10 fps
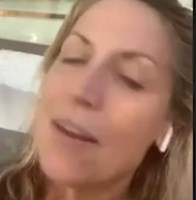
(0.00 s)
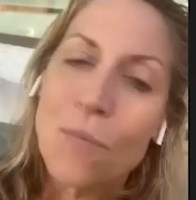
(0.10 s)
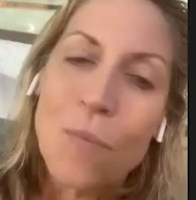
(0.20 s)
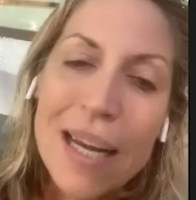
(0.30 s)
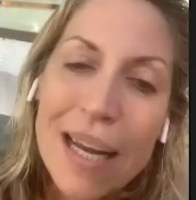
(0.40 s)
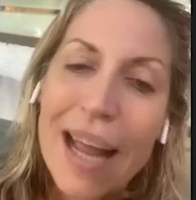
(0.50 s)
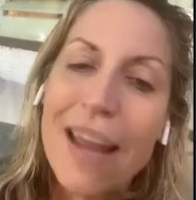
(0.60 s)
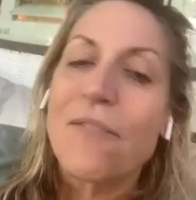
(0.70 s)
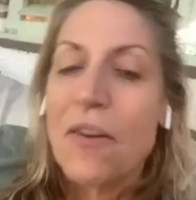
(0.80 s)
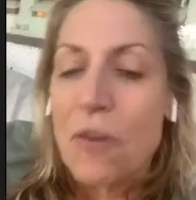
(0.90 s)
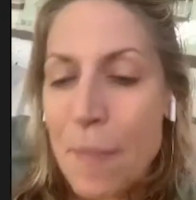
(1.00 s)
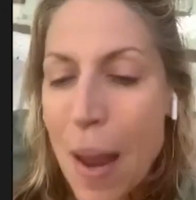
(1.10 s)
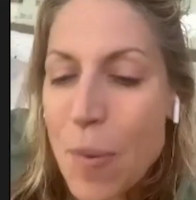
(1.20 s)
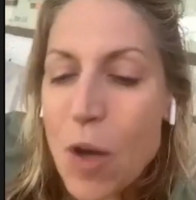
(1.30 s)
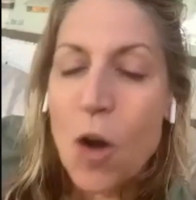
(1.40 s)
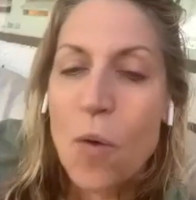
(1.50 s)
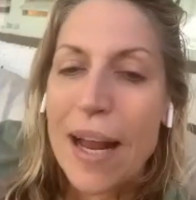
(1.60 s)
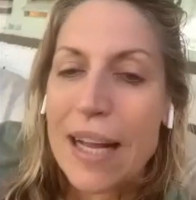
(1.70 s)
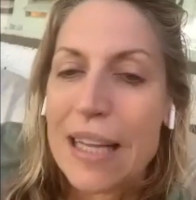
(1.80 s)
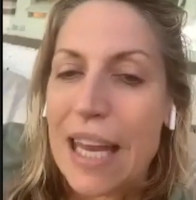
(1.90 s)
but if I remember
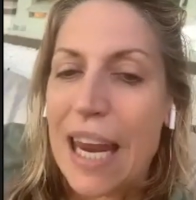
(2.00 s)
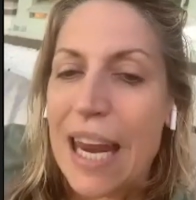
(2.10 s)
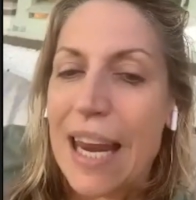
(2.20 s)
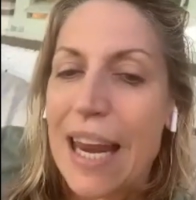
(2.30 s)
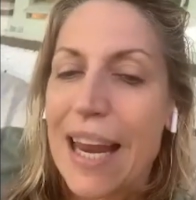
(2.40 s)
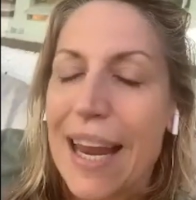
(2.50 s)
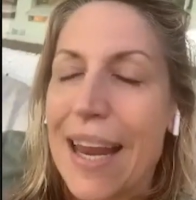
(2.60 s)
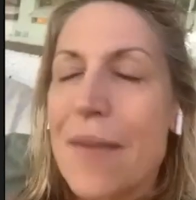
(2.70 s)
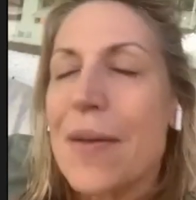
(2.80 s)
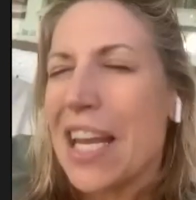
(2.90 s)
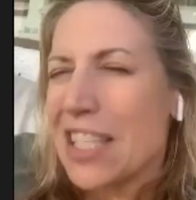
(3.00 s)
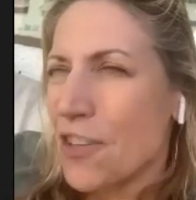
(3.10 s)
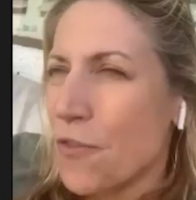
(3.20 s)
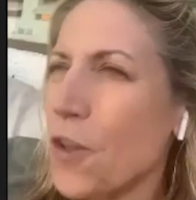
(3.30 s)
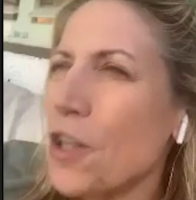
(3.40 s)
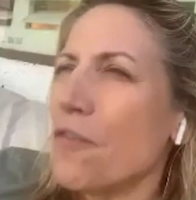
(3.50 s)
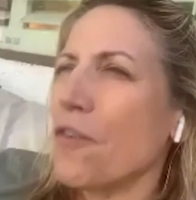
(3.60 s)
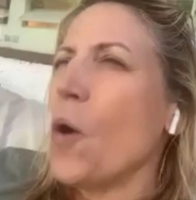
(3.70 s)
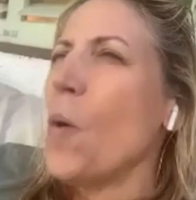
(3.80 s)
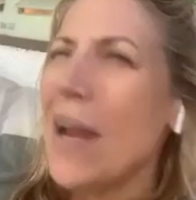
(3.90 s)
correctly, it's full of
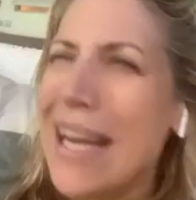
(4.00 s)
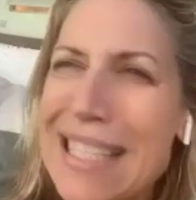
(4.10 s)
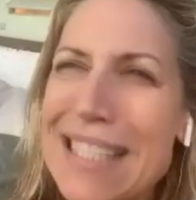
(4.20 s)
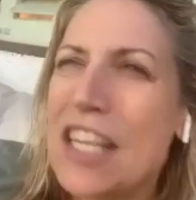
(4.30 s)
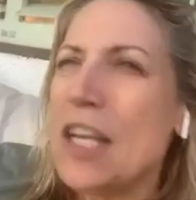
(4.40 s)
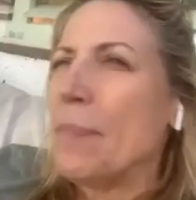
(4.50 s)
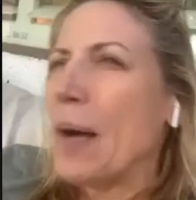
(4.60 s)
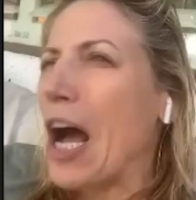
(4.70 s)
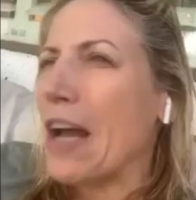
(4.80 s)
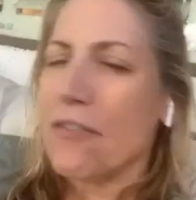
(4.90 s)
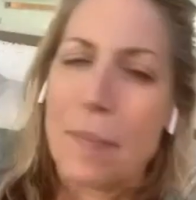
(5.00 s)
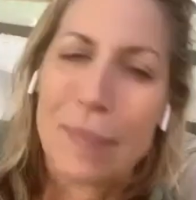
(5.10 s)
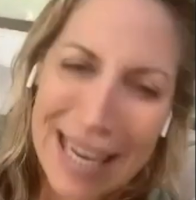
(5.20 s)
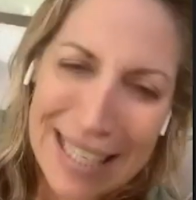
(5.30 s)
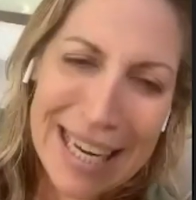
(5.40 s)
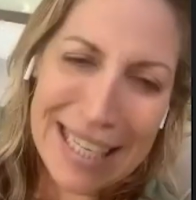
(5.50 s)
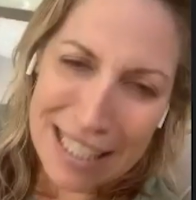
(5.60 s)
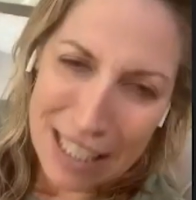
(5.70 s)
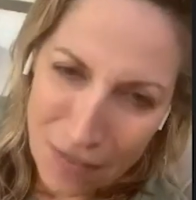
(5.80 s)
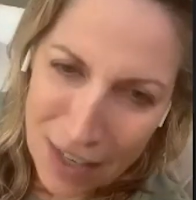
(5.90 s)
coins he bought from late night
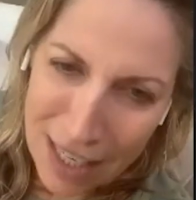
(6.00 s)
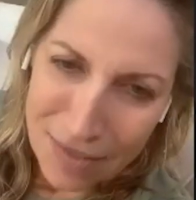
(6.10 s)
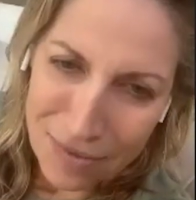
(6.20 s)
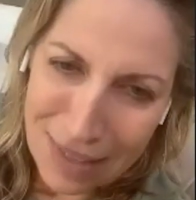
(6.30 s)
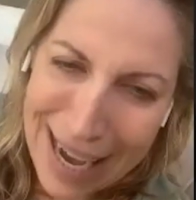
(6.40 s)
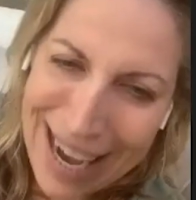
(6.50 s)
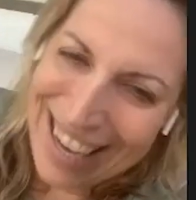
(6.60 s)
TV, right?